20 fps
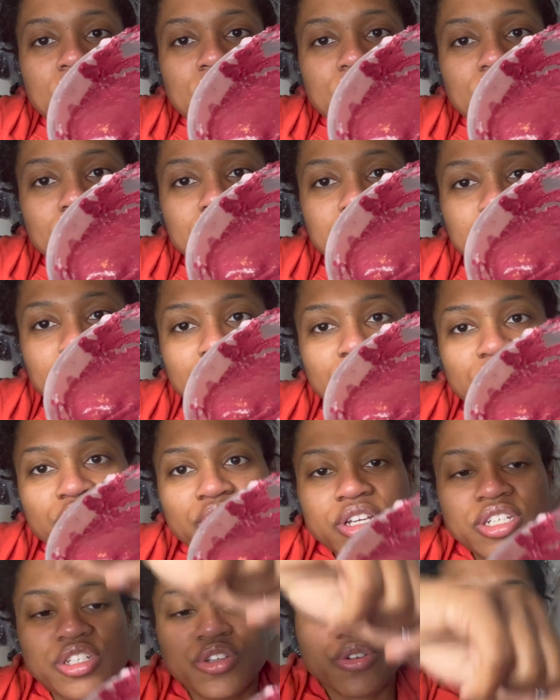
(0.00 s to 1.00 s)
the texture
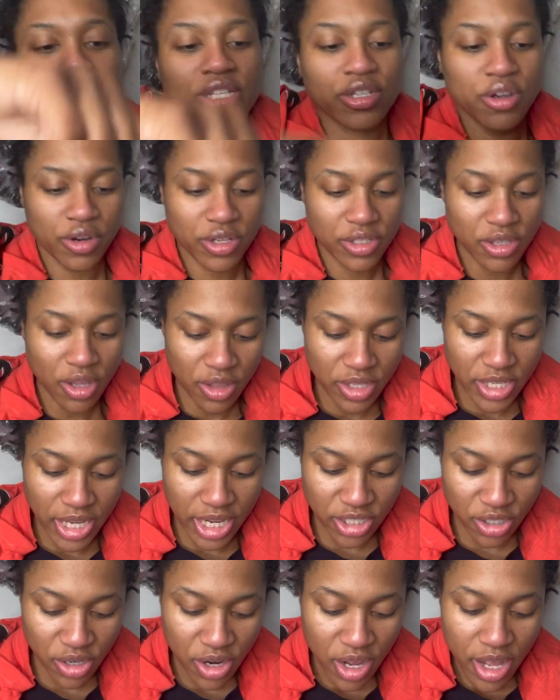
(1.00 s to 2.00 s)
is. You guys already saw the
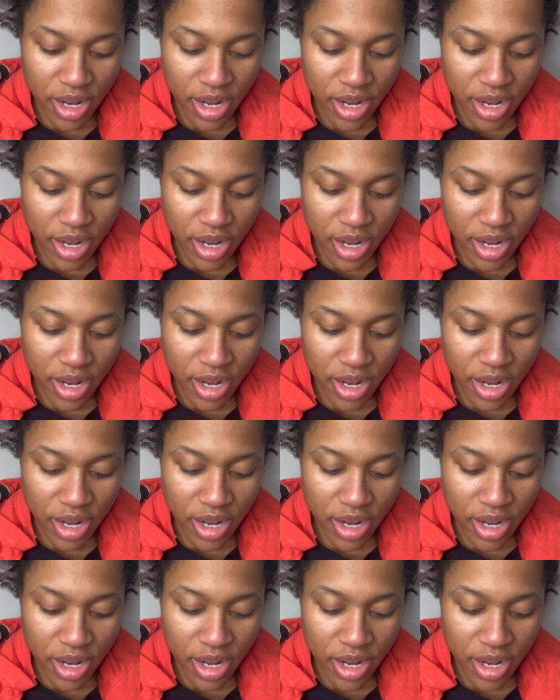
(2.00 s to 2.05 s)
texture.